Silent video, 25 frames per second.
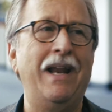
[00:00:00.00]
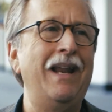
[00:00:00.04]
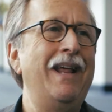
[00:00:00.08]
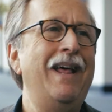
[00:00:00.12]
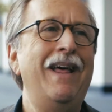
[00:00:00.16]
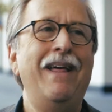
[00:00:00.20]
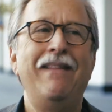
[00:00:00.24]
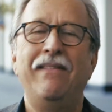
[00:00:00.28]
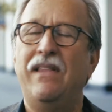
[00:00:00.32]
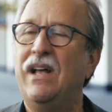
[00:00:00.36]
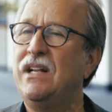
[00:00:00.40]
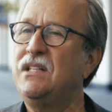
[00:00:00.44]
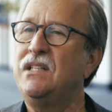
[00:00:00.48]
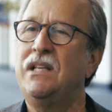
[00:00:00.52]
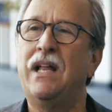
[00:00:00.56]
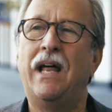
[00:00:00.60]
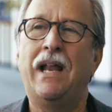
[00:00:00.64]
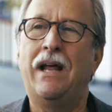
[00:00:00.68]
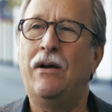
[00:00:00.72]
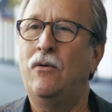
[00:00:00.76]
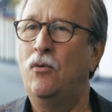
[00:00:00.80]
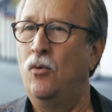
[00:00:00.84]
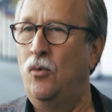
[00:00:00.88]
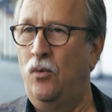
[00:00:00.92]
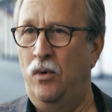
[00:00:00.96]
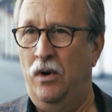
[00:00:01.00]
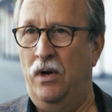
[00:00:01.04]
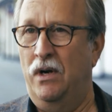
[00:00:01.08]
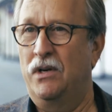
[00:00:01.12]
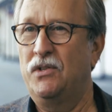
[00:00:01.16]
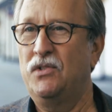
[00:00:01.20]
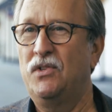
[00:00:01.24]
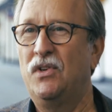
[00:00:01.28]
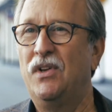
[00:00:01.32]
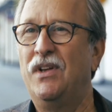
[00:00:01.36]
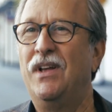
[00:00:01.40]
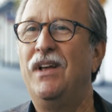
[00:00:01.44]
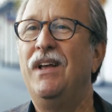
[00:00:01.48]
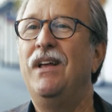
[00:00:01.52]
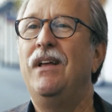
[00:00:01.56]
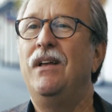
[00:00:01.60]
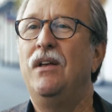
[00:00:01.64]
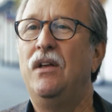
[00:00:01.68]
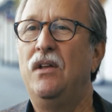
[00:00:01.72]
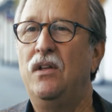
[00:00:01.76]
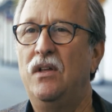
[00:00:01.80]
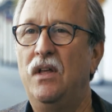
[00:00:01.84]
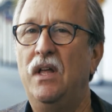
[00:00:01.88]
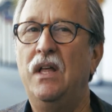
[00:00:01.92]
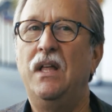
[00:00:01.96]
it. That's not how it works.
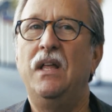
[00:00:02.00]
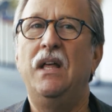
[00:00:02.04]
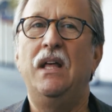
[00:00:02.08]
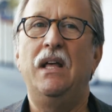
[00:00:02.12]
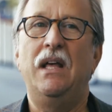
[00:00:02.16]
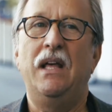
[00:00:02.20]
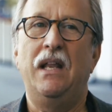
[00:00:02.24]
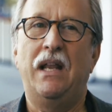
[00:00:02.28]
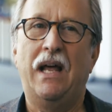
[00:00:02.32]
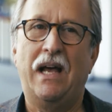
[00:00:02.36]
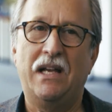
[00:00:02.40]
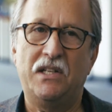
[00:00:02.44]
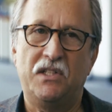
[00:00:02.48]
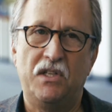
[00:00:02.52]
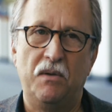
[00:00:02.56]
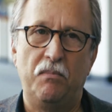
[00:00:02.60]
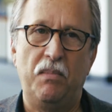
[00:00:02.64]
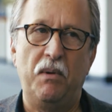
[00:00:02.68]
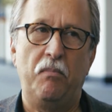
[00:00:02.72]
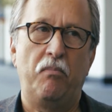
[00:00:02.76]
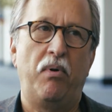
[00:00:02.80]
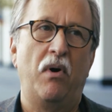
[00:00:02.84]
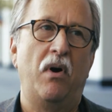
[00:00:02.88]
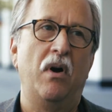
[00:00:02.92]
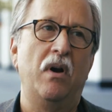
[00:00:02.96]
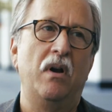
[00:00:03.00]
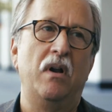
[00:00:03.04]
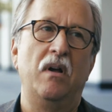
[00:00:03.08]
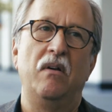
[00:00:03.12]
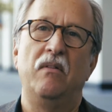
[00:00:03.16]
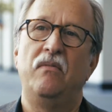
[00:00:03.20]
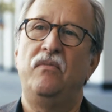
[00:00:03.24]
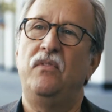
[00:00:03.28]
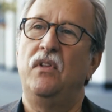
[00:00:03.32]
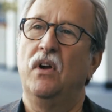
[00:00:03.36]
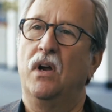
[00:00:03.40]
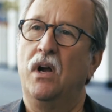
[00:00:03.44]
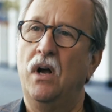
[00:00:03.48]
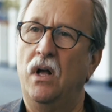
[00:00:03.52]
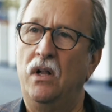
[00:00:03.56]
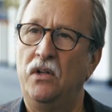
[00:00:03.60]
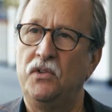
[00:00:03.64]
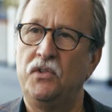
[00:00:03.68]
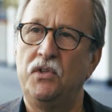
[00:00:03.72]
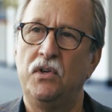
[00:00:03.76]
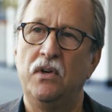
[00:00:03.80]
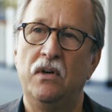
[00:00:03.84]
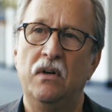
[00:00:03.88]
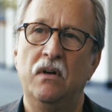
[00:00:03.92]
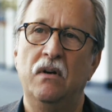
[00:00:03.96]
It has to be part of the
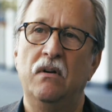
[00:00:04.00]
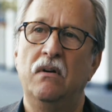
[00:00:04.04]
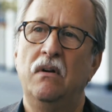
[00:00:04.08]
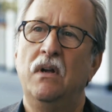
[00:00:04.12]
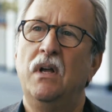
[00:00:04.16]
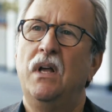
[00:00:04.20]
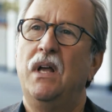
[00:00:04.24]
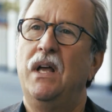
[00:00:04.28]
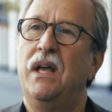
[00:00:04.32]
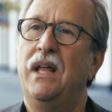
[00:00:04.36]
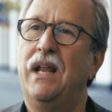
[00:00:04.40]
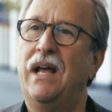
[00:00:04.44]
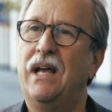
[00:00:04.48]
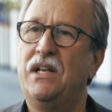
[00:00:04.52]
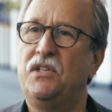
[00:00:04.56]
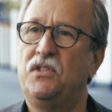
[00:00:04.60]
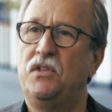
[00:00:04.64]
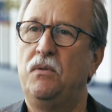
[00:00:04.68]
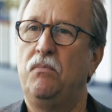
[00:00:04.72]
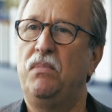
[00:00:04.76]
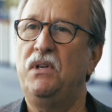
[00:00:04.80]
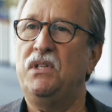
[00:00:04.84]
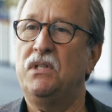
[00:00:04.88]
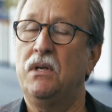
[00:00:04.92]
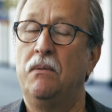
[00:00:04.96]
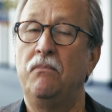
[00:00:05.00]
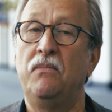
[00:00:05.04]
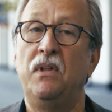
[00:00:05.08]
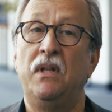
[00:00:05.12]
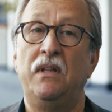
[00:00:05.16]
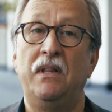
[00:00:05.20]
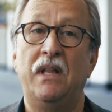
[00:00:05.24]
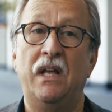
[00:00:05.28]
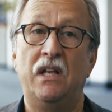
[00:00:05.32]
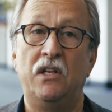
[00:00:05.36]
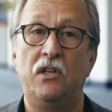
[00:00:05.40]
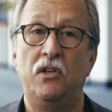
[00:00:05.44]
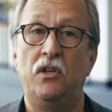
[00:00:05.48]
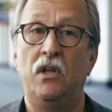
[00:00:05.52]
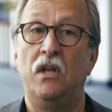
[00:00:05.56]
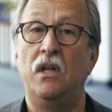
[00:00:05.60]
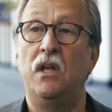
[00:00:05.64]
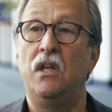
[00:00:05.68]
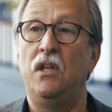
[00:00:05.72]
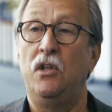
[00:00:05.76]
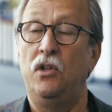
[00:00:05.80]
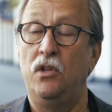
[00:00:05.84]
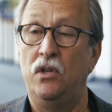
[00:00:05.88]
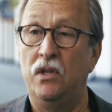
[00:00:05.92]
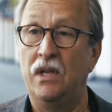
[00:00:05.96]
culture. It has to be something that
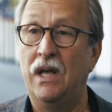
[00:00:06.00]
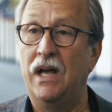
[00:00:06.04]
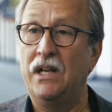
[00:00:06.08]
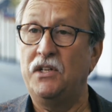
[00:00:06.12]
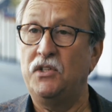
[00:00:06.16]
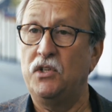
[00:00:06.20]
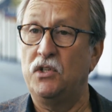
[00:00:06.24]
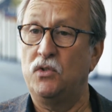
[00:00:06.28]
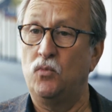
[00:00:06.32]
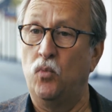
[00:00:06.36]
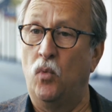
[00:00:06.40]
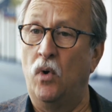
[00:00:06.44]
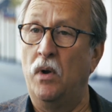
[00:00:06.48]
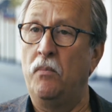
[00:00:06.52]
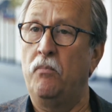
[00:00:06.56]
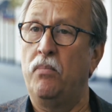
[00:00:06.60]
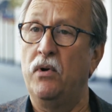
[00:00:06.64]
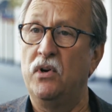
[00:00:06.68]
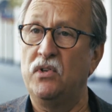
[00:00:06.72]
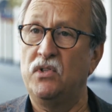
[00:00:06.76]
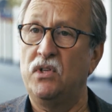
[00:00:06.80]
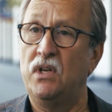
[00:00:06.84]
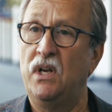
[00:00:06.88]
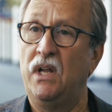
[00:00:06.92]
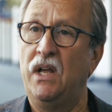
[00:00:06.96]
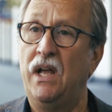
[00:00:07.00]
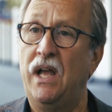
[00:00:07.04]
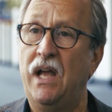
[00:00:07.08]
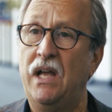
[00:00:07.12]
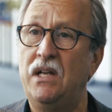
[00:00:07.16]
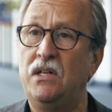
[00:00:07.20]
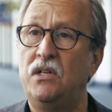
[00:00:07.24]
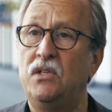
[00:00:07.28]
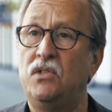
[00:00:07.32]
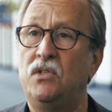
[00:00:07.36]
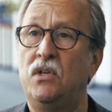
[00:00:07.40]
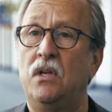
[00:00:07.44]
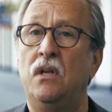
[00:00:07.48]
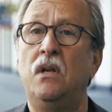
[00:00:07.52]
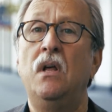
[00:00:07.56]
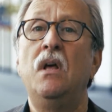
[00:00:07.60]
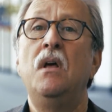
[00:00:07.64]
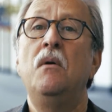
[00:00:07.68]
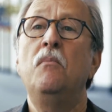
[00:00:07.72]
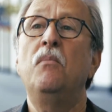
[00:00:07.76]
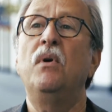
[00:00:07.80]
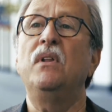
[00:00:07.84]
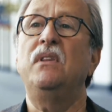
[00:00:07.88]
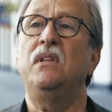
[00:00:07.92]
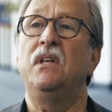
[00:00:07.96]
not just one person engages in,
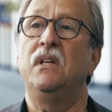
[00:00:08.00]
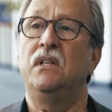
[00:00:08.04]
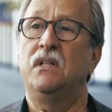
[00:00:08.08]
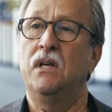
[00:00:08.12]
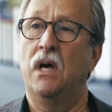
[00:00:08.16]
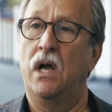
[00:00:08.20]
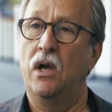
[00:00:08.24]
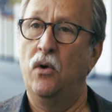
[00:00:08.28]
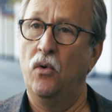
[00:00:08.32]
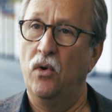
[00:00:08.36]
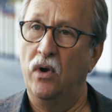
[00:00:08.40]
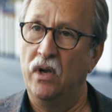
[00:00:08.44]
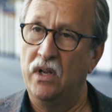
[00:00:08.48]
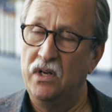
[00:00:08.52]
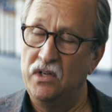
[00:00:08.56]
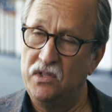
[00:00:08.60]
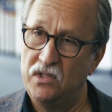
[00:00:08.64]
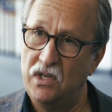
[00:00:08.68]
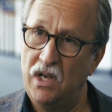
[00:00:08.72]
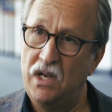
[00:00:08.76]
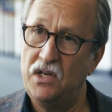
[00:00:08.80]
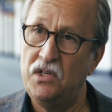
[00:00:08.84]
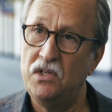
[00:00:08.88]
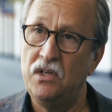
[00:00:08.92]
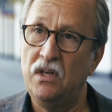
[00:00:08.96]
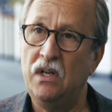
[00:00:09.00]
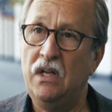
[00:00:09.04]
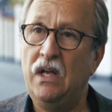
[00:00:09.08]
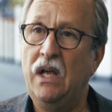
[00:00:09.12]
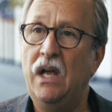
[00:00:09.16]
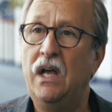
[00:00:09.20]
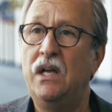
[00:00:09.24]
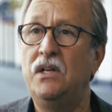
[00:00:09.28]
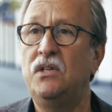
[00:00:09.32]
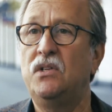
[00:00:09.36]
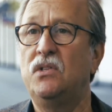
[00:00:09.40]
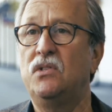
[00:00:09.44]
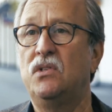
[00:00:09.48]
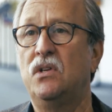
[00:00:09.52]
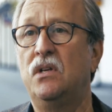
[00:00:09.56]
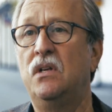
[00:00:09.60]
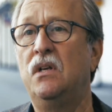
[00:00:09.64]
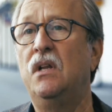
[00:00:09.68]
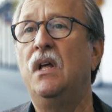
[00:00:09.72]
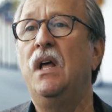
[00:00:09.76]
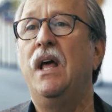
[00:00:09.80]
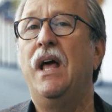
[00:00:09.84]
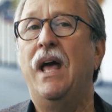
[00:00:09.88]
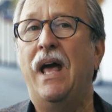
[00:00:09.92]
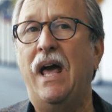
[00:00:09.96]
but the entire organization engages
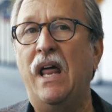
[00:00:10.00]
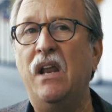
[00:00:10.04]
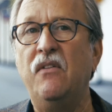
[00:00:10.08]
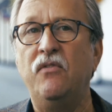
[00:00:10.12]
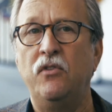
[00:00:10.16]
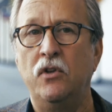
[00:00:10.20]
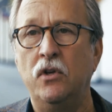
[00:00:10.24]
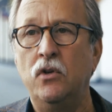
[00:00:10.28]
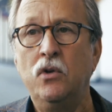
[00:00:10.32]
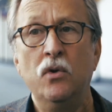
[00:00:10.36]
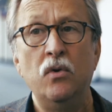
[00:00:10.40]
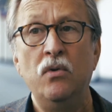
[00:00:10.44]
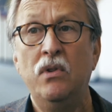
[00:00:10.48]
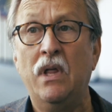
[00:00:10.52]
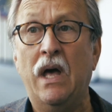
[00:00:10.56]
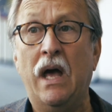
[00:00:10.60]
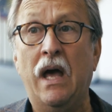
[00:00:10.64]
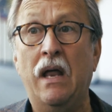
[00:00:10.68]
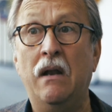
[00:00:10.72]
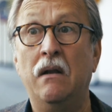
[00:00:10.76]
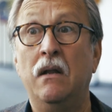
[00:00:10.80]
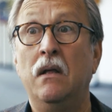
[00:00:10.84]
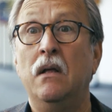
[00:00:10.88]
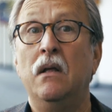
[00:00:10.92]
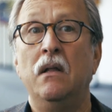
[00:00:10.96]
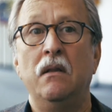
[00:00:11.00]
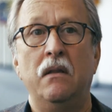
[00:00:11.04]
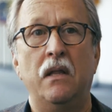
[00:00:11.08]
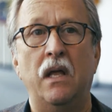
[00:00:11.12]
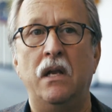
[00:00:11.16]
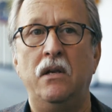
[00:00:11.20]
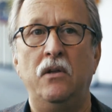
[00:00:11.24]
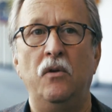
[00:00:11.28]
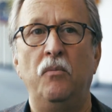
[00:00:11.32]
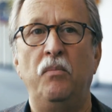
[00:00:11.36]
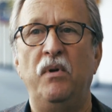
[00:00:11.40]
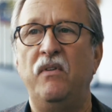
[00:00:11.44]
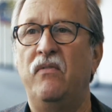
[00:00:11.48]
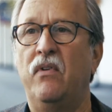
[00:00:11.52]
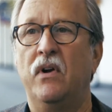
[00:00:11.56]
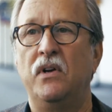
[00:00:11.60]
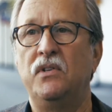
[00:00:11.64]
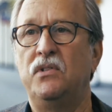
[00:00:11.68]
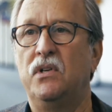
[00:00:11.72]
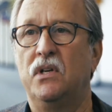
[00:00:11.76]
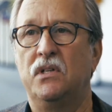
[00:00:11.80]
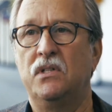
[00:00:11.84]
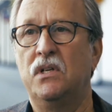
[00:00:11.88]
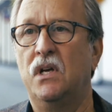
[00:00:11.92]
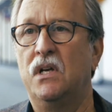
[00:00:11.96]
in. And if you do that, then you'll be
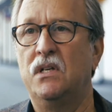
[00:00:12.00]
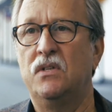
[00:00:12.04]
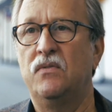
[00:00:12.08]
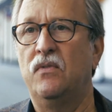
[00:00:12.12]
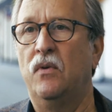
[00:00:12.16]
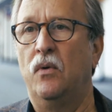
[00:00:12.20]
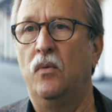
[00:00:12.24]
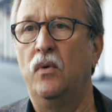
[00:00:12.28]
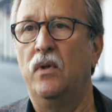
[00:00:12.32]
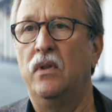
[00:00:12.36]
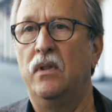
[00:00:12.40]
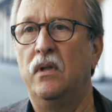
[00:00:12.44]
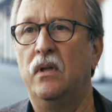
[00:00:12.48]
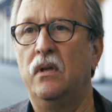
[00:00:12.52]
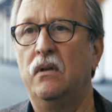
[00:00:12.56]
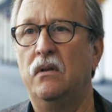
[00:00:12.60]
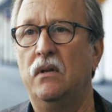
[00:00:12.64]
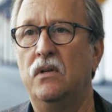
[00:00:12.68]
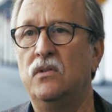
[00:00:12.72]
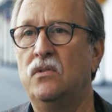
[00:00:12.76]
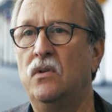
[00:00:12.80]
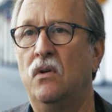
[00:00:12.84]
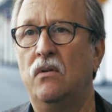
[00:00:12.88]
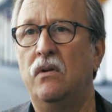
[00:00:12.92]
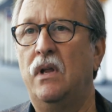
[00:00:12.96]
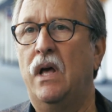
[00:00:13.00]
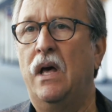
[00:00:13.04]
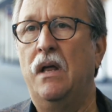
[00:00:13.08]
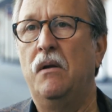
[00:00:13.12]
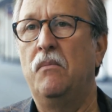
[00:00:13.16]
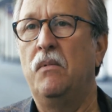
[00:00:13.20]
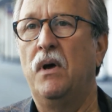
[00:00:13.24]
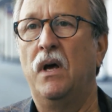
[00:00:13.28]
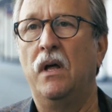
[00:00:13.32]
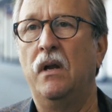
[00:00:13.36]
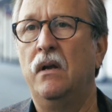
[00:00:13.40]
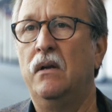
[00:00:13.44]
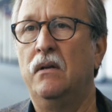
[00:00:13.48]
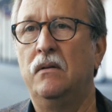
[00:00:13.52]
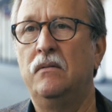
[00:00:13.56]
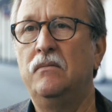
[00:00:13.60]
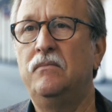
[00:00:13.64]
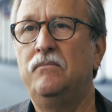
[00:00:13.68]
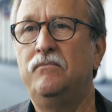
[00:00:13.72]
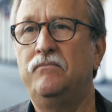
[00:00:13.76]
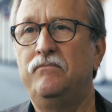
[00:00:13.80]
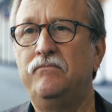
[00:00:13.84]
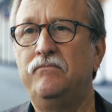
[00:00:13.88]
very successful with it. There's no doubt about it.